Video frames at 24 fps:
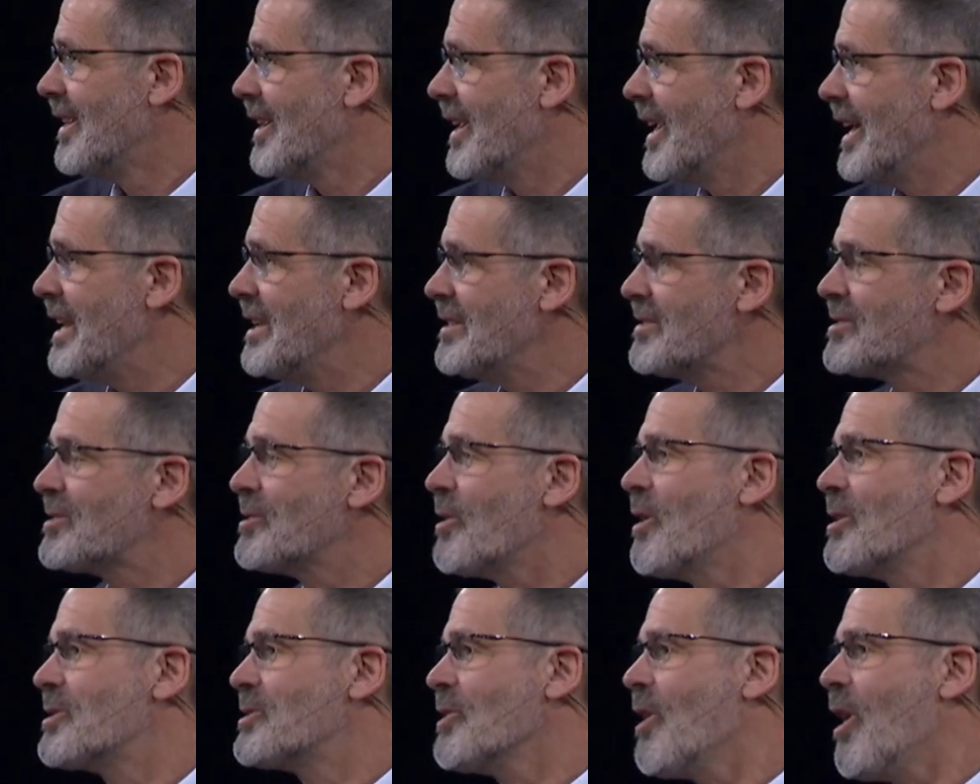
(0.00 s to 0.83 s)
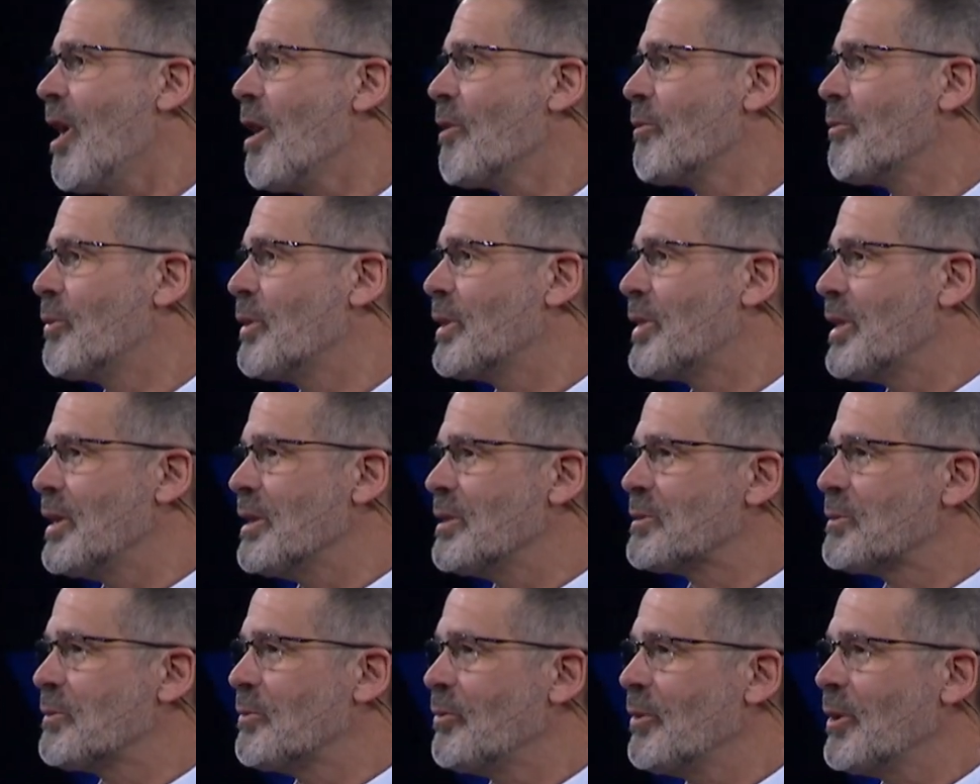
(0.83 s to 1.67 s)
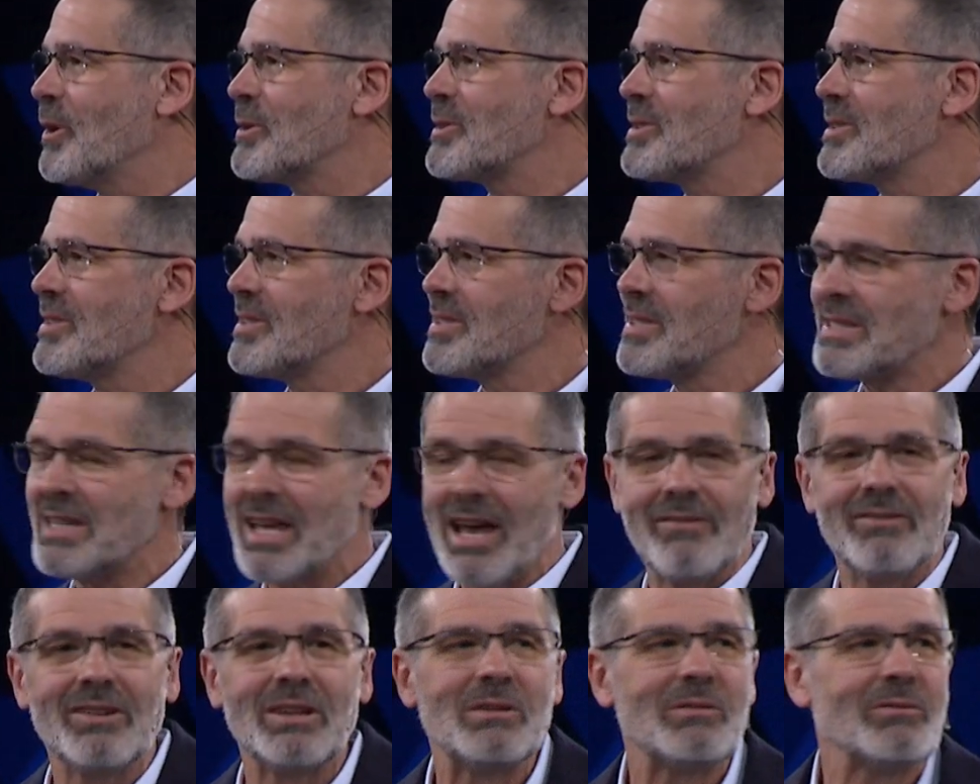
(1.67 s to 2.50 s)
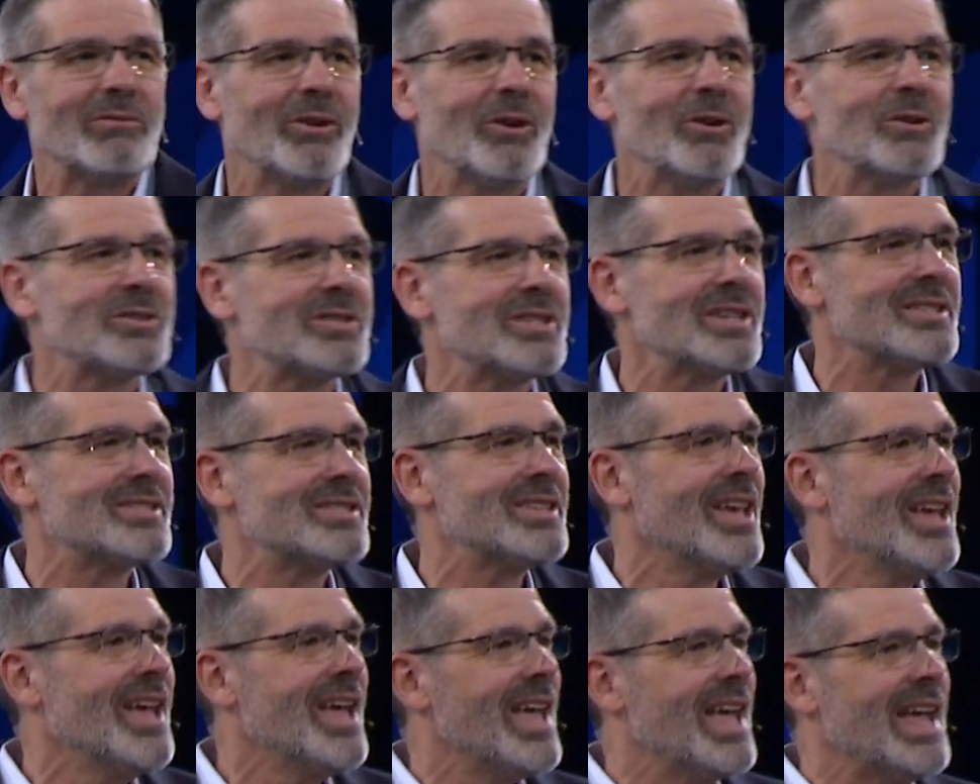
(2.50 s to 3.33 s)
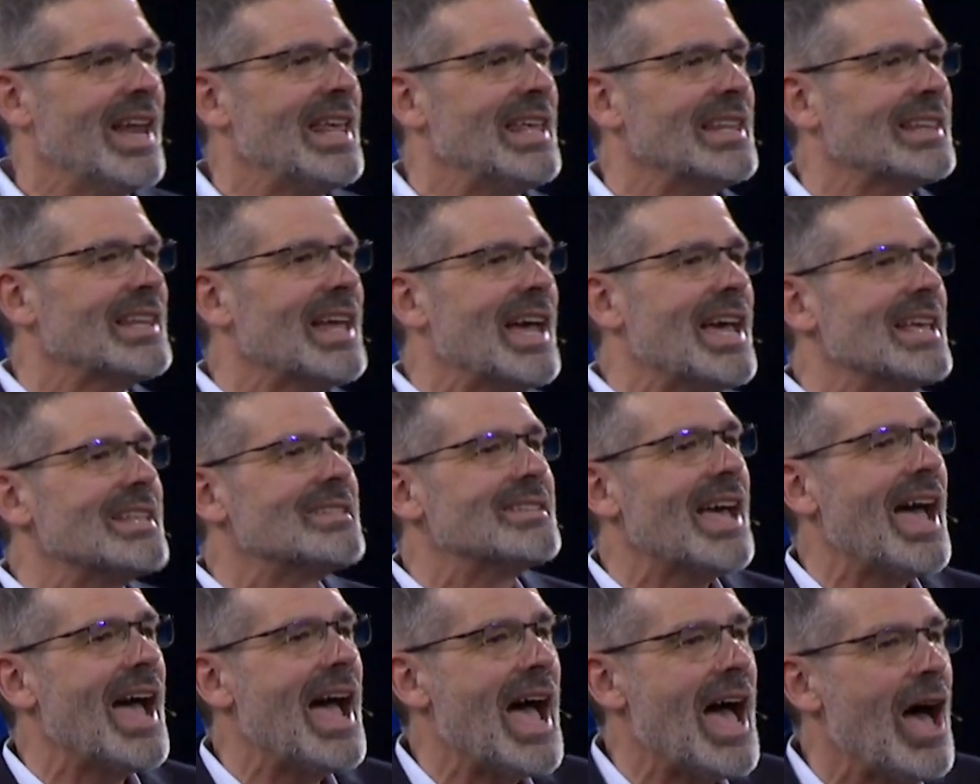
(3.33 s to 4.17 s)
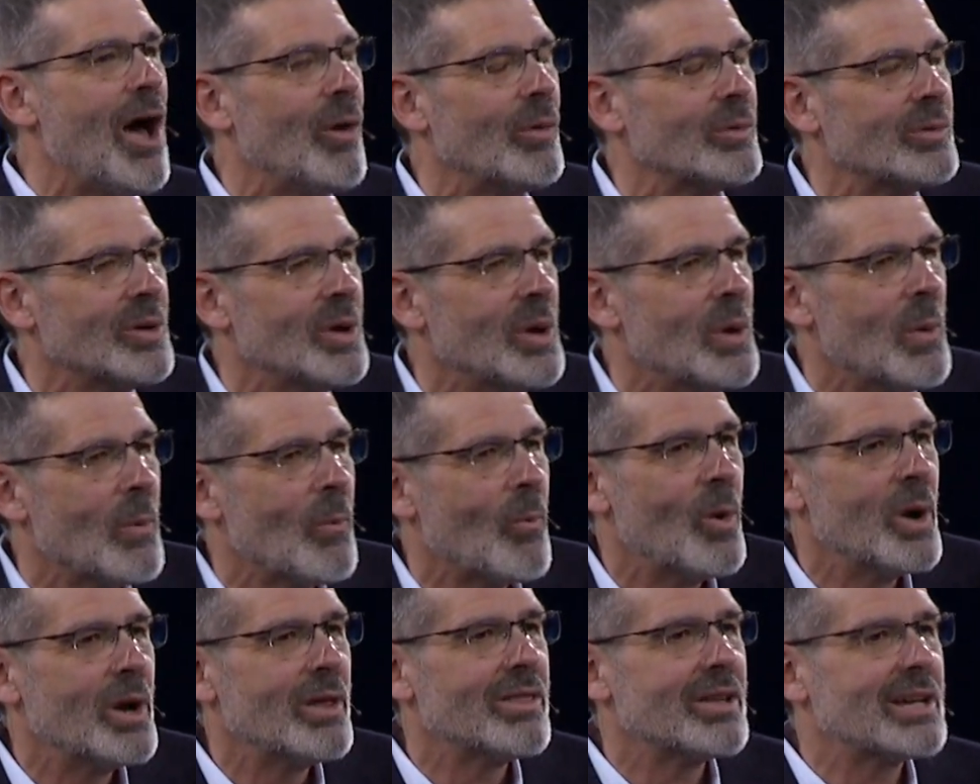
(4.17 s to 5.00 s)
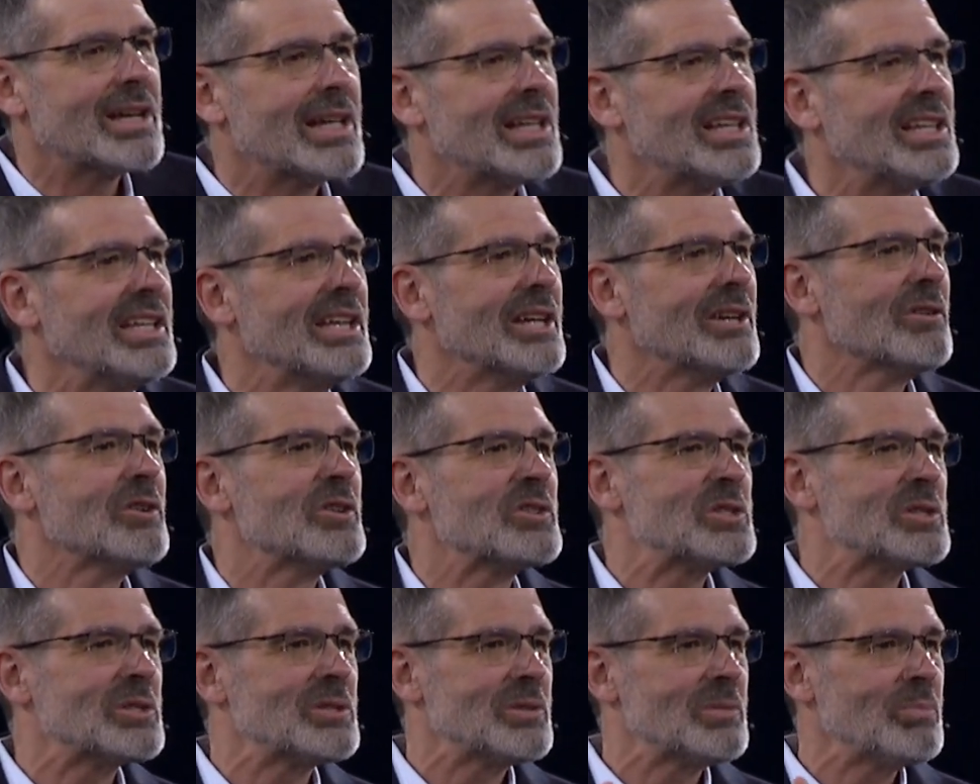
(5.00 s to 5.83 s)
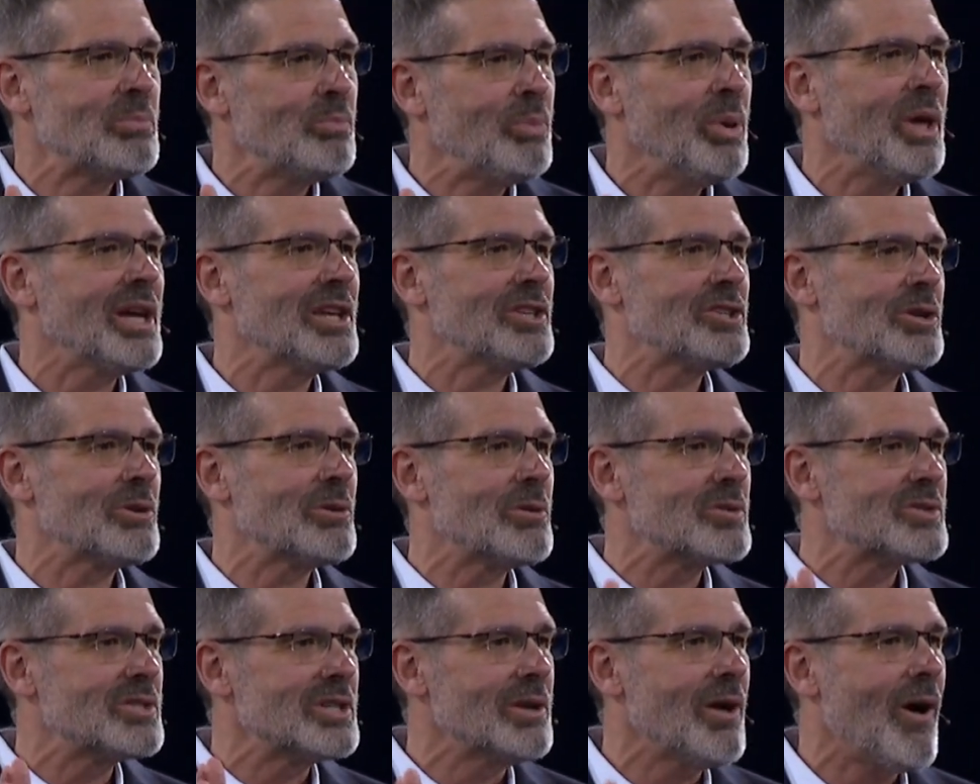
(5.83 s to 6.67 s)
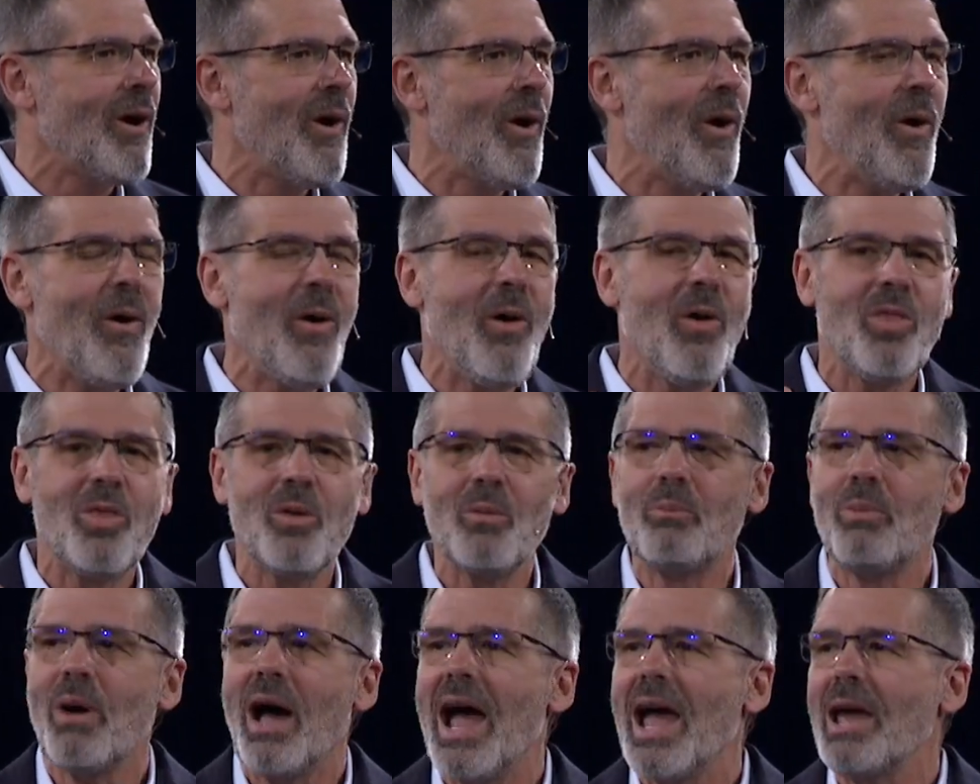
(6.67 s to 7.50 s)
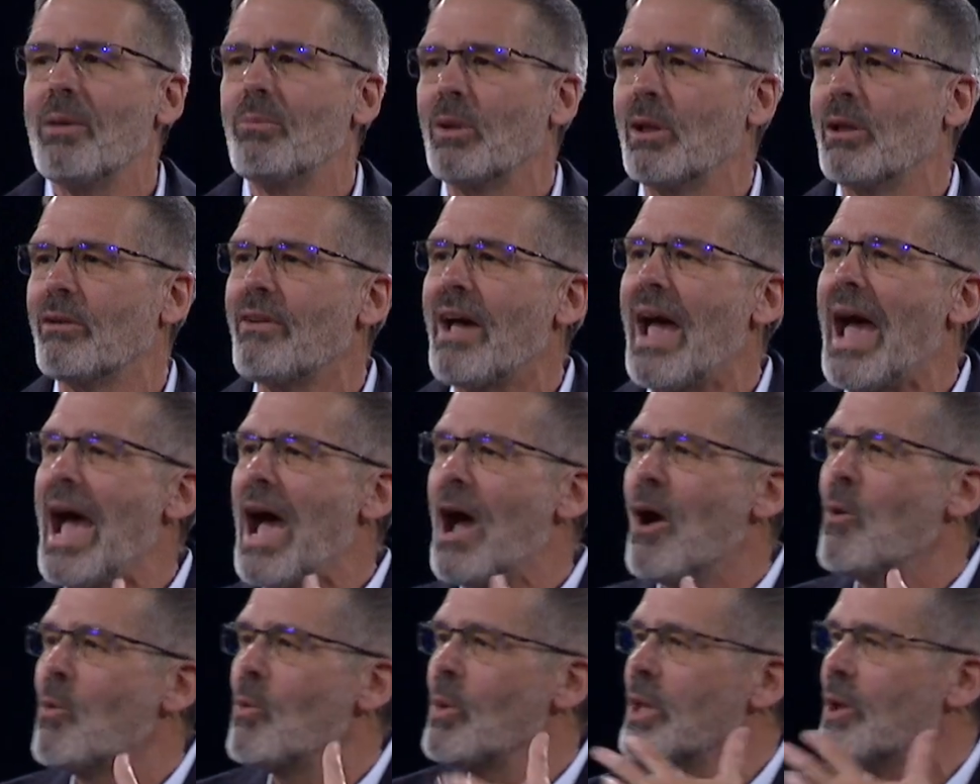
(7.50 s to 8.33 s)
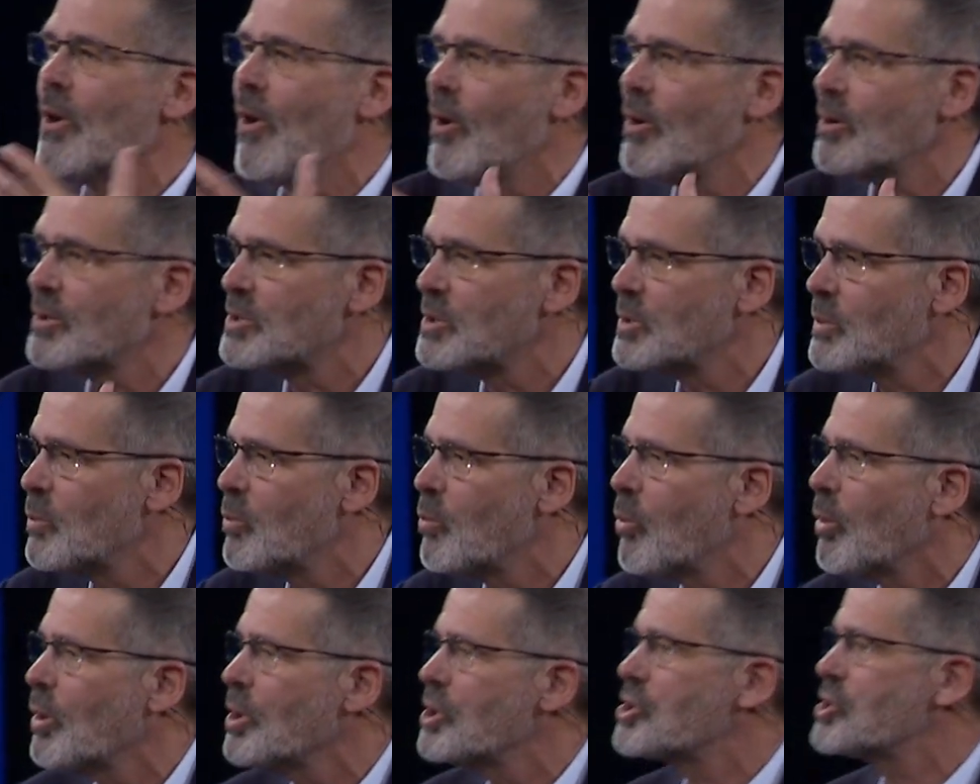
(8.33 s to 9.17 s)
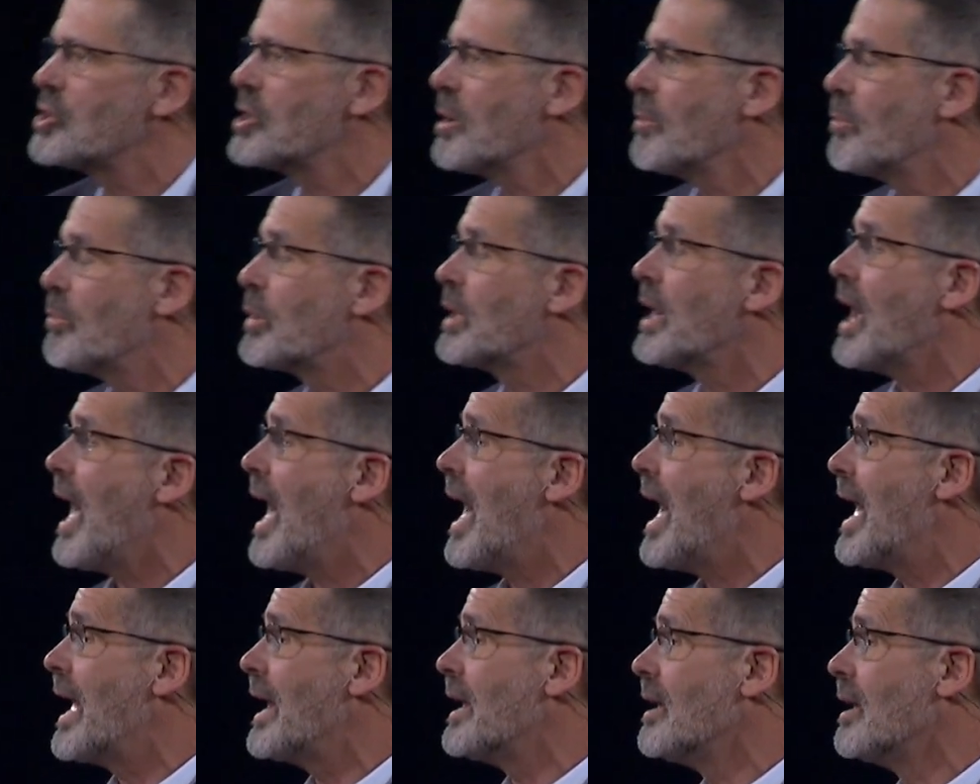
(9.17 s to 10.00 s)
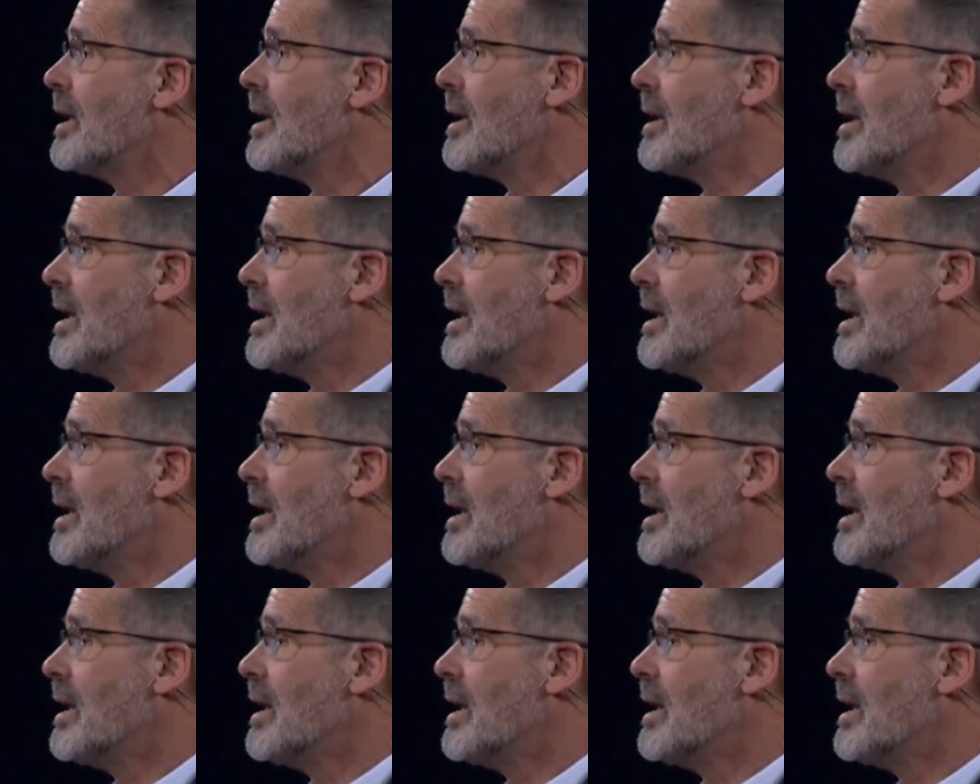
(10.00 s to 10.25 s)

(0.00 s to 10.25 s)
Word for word: And he starts off with these first seven verses and he lays out one of the clearest pictures in all the Bible of how we are to worship God.